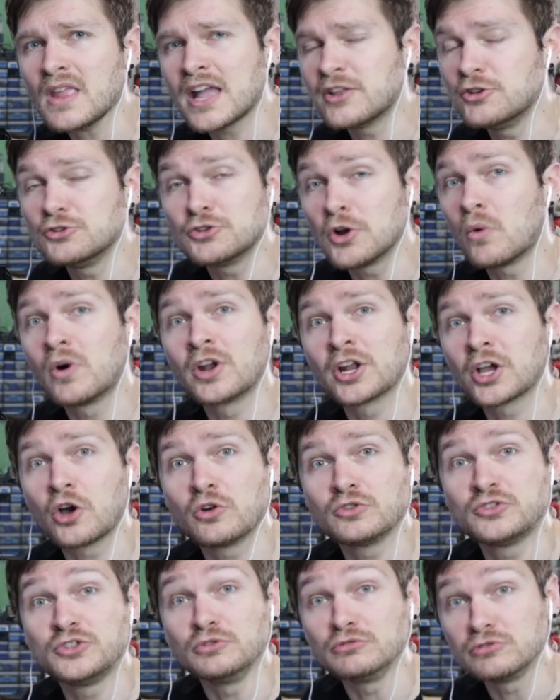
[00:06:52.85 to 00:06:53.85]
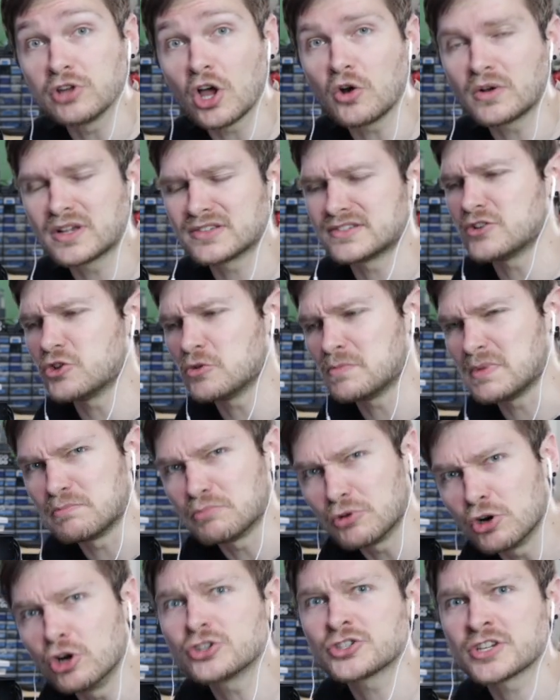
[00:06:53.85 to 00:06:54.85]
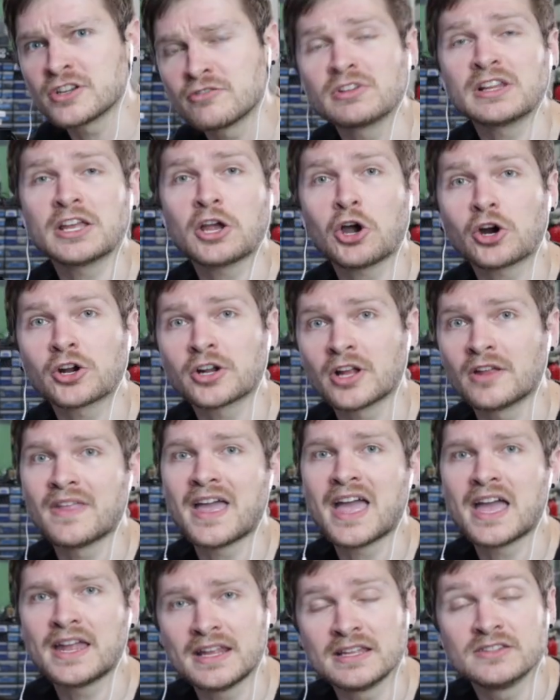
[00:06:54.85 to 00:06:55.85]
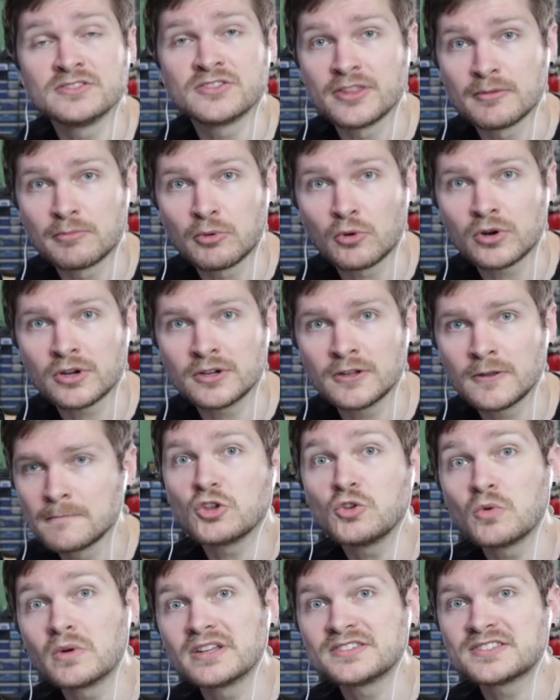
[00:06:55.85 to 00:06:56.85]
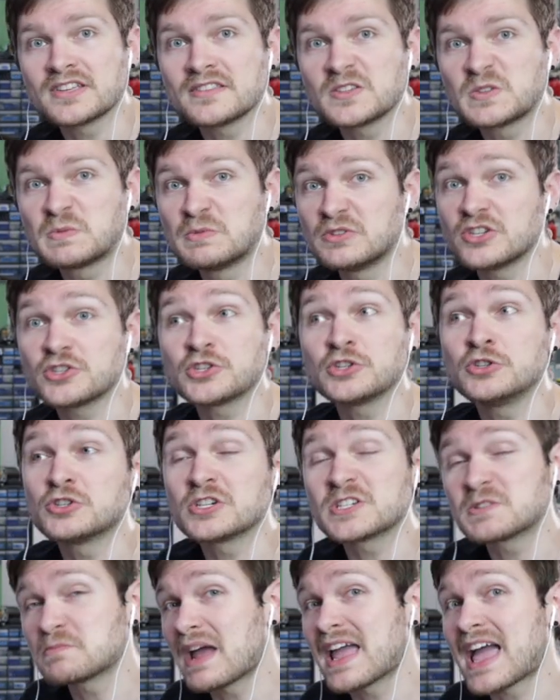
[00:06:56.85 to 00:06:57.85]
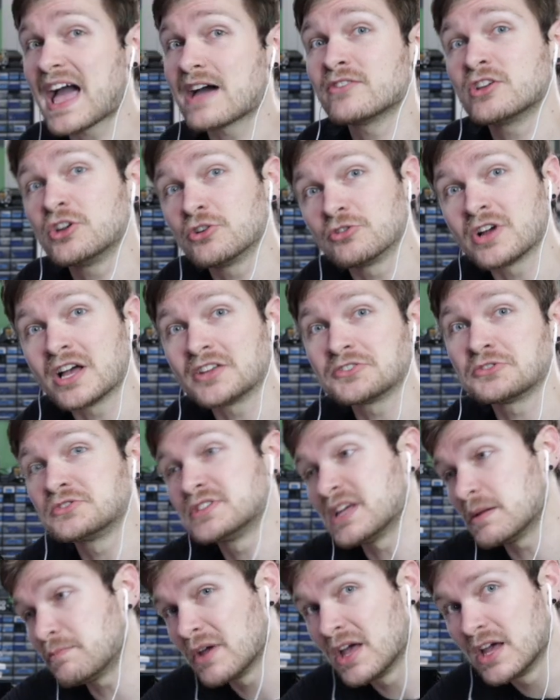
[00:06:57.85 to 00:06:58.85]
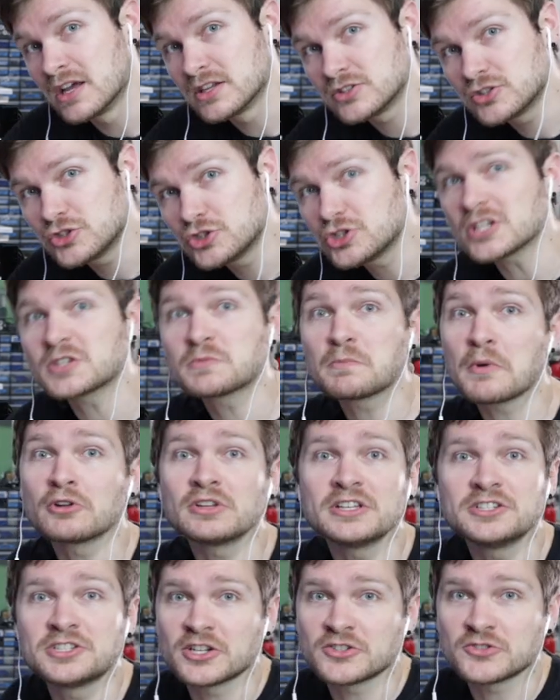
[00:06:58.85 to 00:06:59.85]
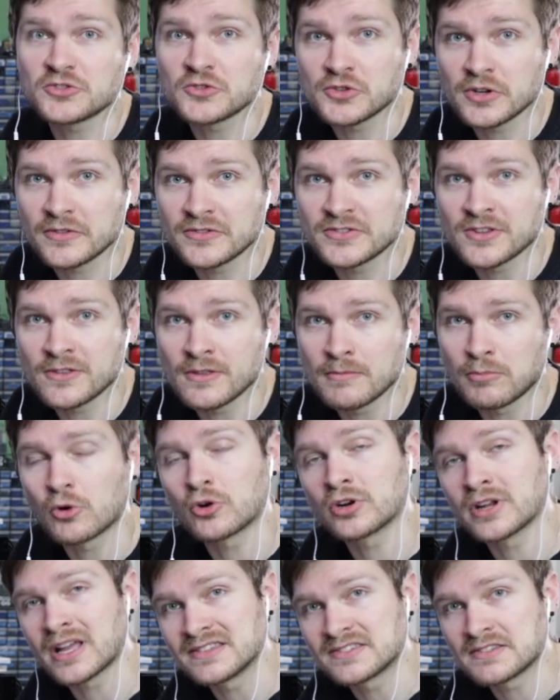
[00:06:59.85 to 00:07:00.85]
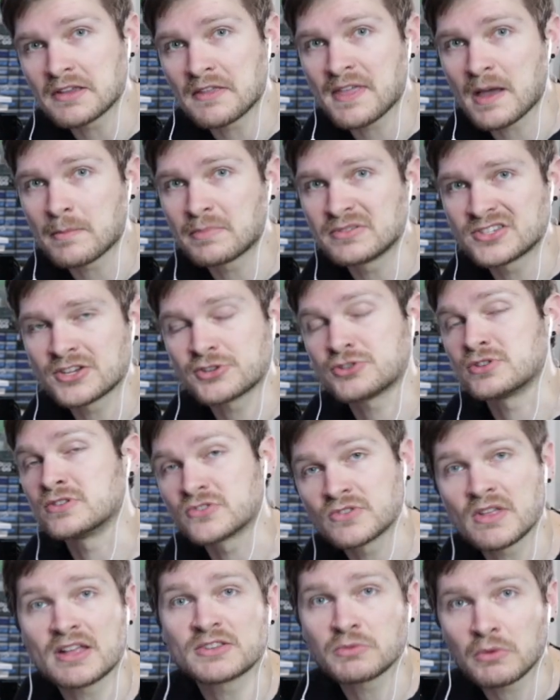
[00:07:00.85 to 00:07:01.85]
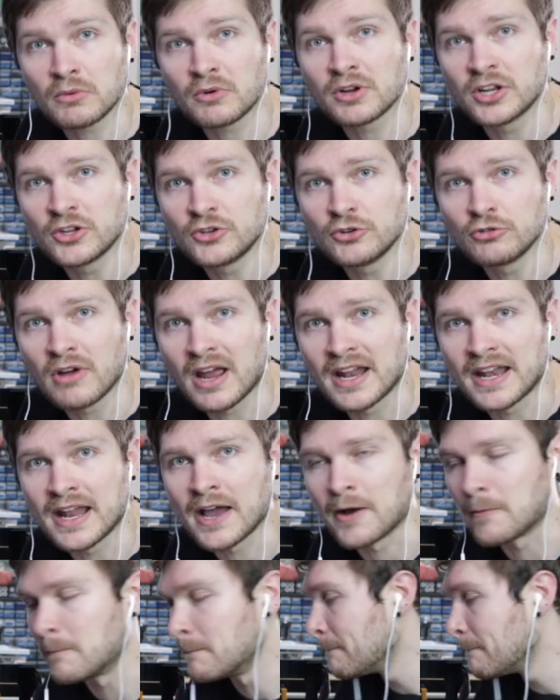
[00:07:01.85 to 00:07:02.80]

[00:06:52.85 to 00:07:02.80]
And you don't want to go too low because then you'll be pushing really hard on the head into the board. You want to set this position just by having your nozzle tip just barely touch the surface of the board and set that position. So that's what we're going to do right now.